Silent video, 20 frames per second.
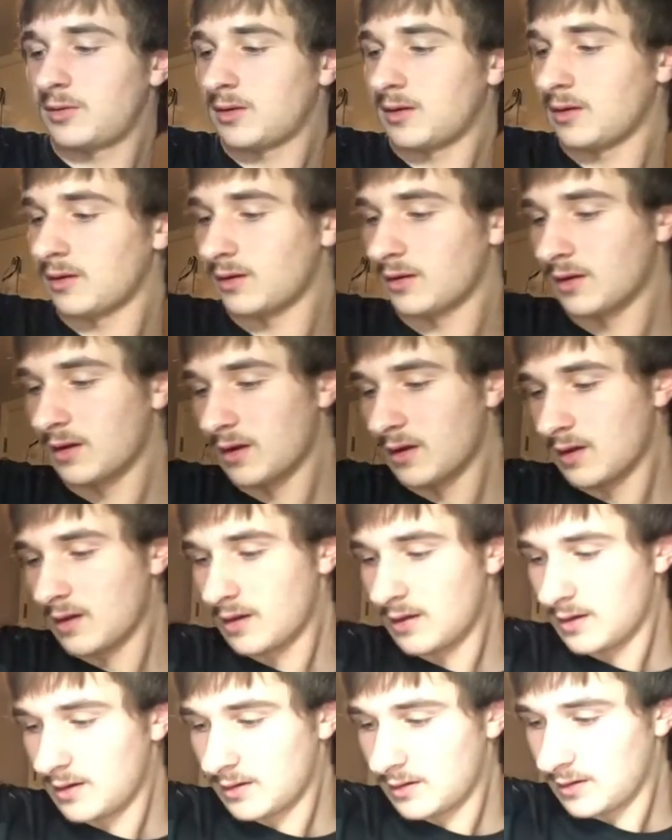color.
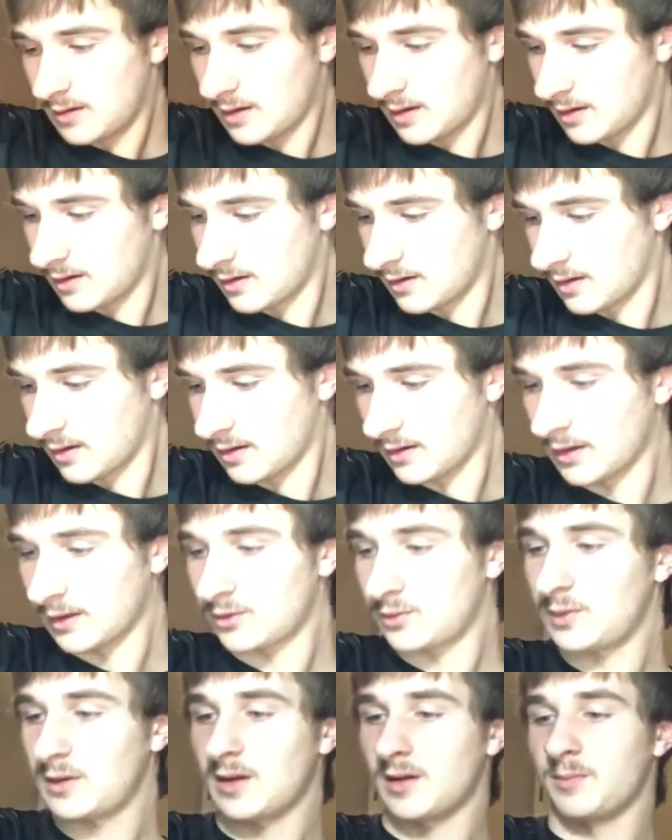And
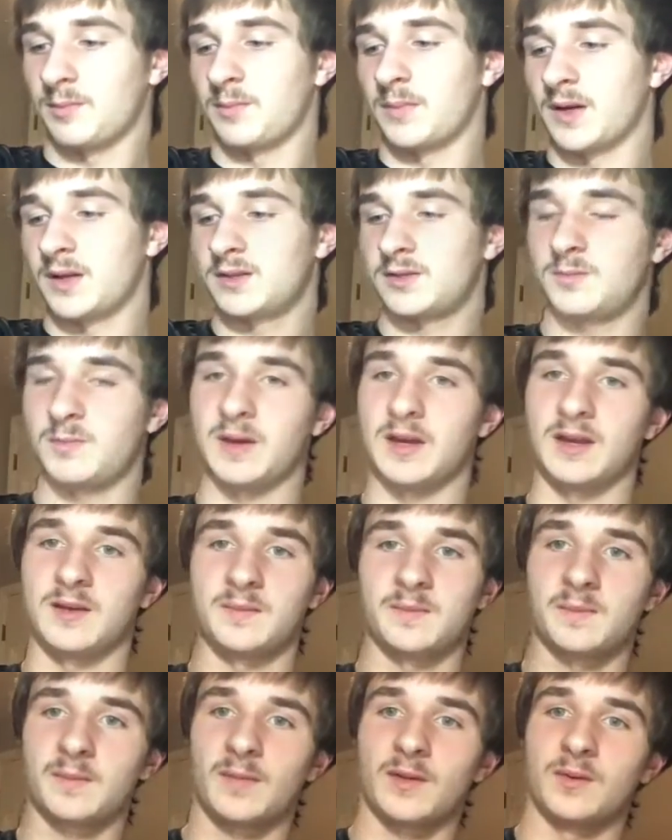next we got a buzz bait,
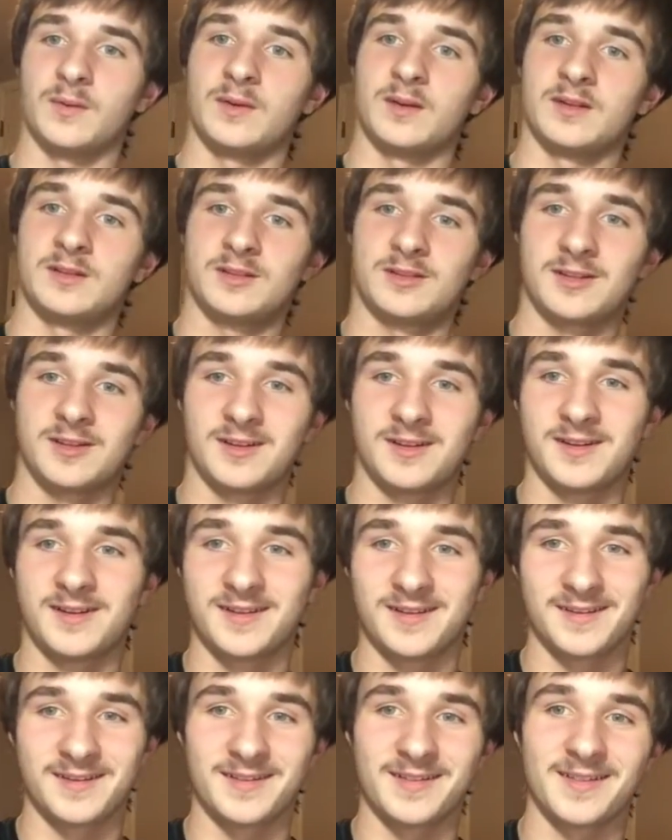which
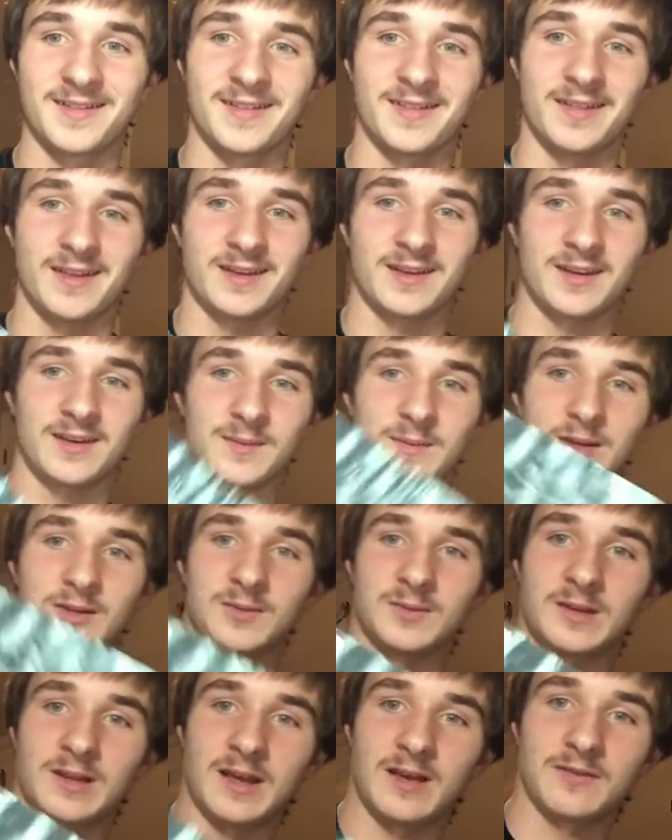that kind of
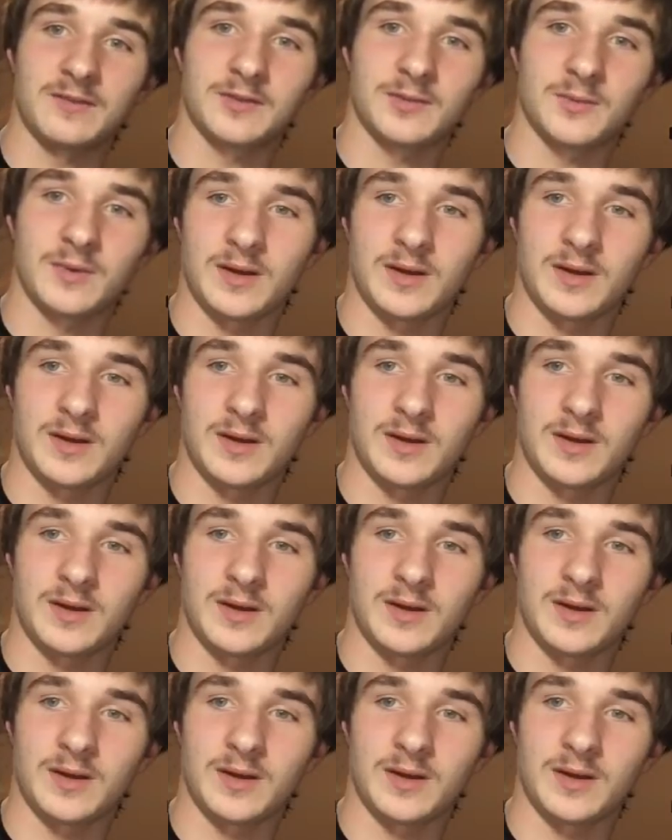makes me laugh. It's